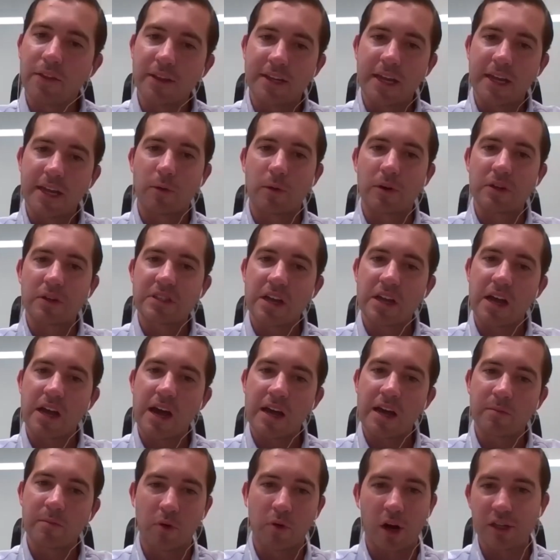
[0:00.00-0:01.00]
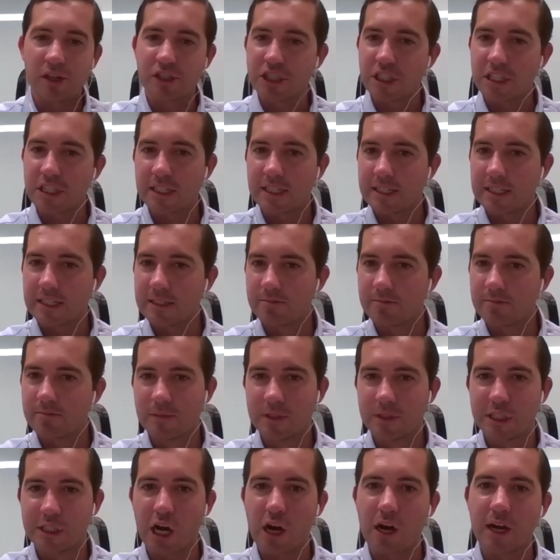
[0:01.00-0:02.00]
the Delaware side, Brushy,
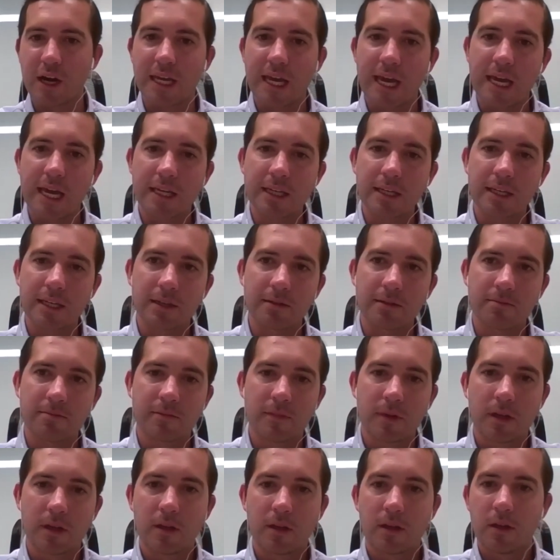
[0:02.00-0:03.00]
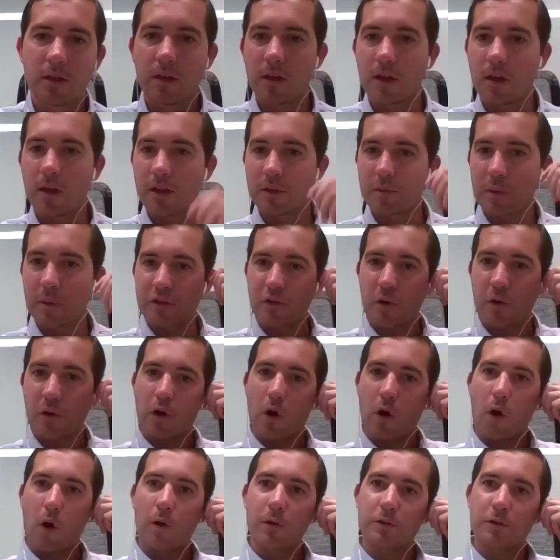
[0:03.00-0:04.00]
Cherry Canyon, especially on
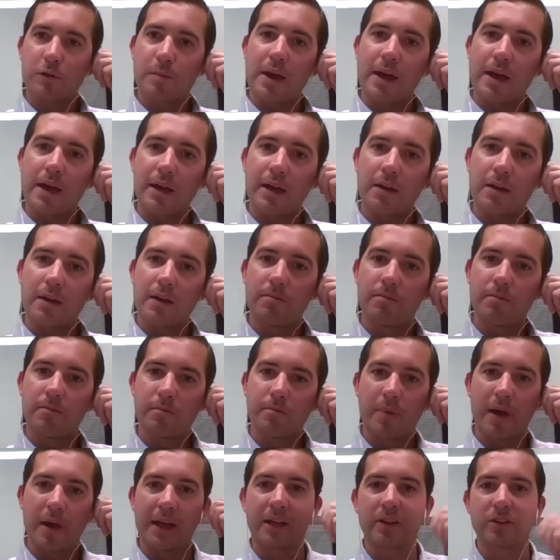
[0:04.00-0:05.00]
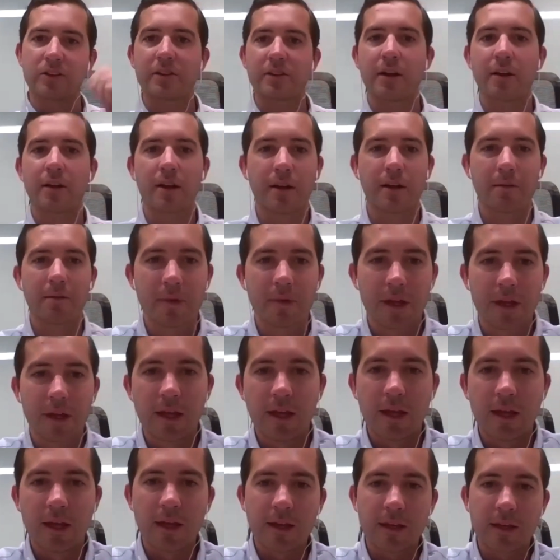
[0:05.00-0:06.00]
Carlsbad, Pecos area,
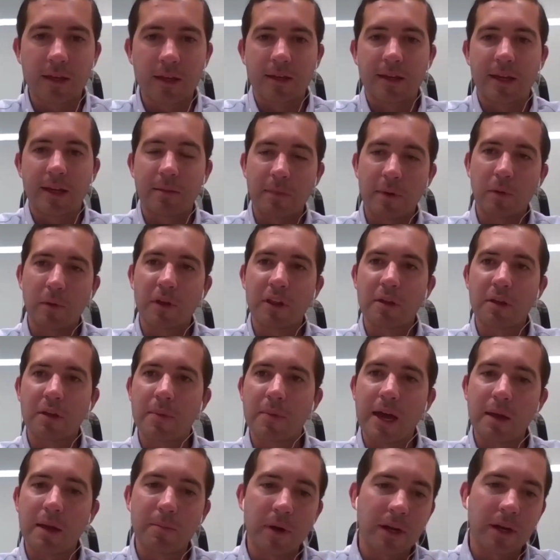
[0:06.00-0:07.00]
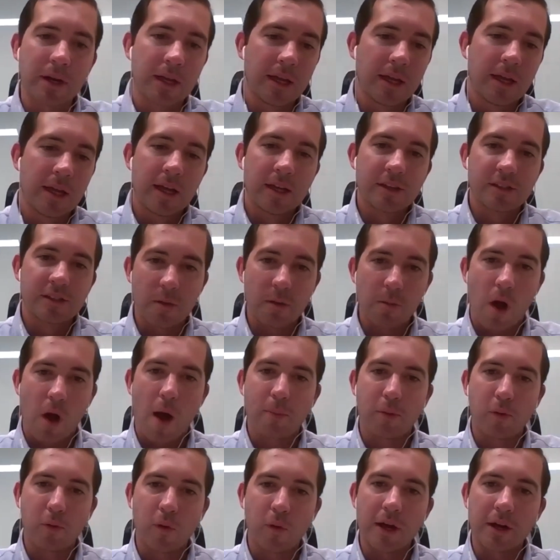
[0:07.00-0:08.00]
can be really bad. But some
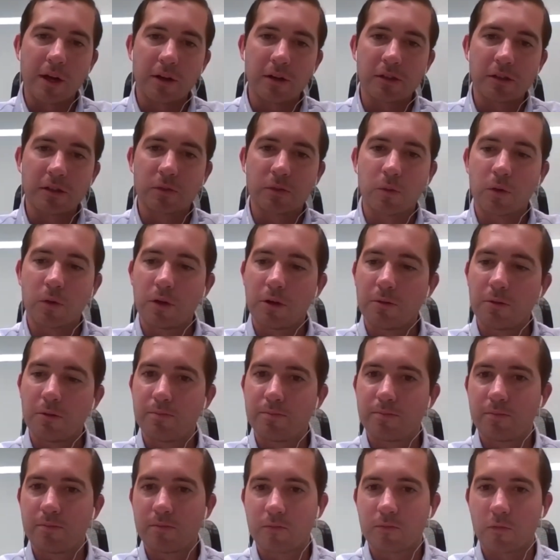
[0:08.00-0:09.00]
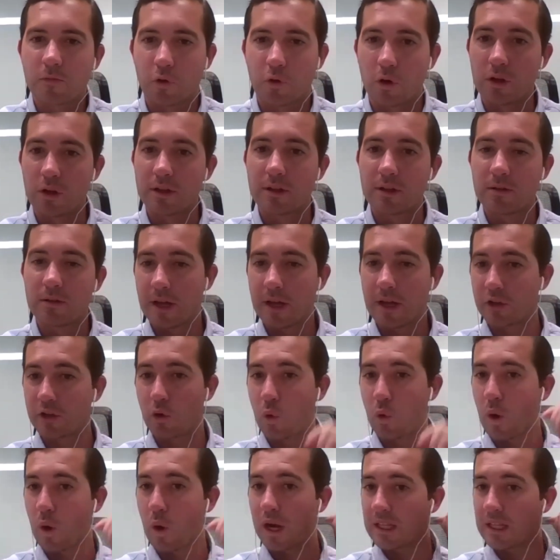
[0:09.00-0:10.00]
operators will drill as
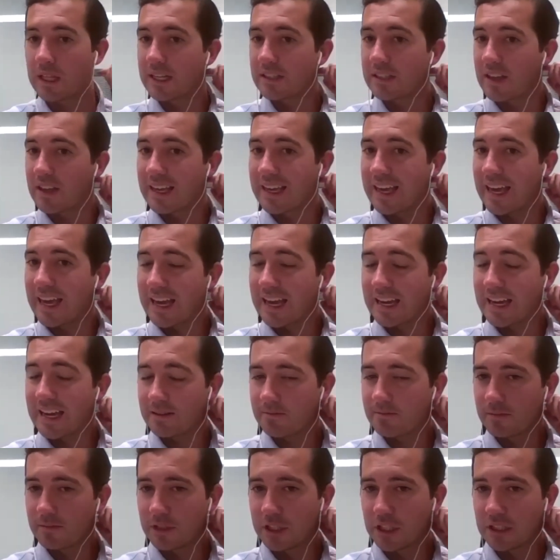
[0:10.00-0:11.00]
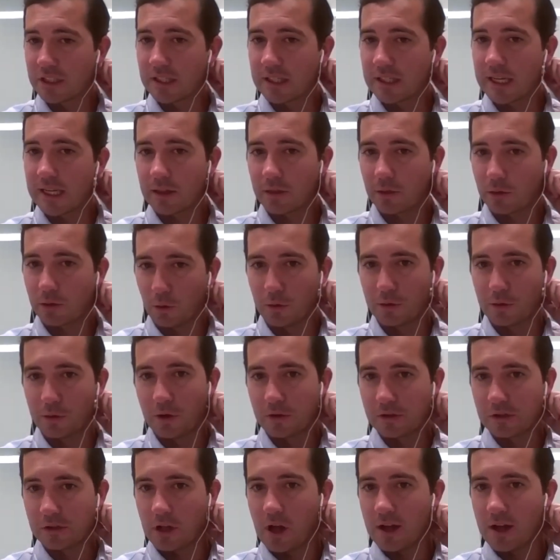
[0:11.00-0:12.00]
quickly as they can just to get through
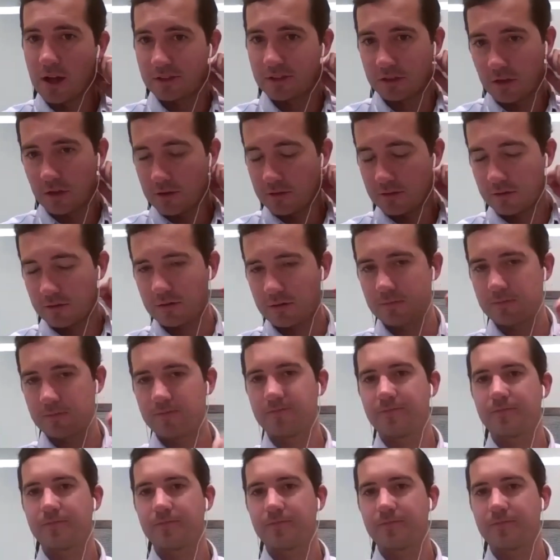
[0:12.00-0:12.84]
those lost zones,